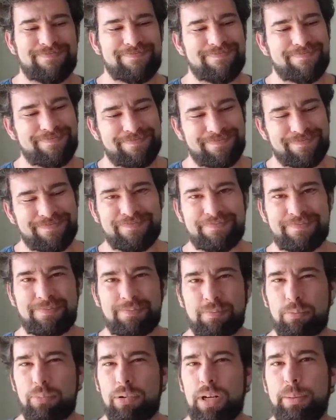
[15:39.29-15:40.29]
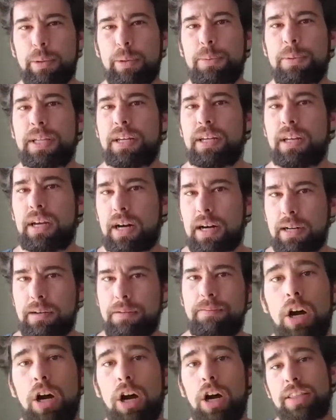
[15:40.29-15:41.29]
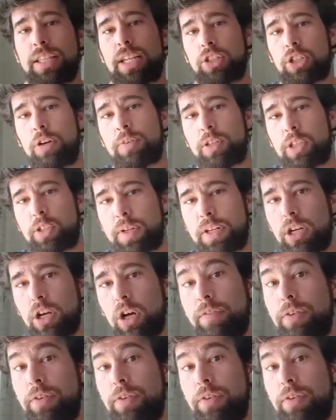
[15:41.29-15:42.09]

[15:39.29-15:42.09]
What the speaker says: Probably not. All right, that is all for this video.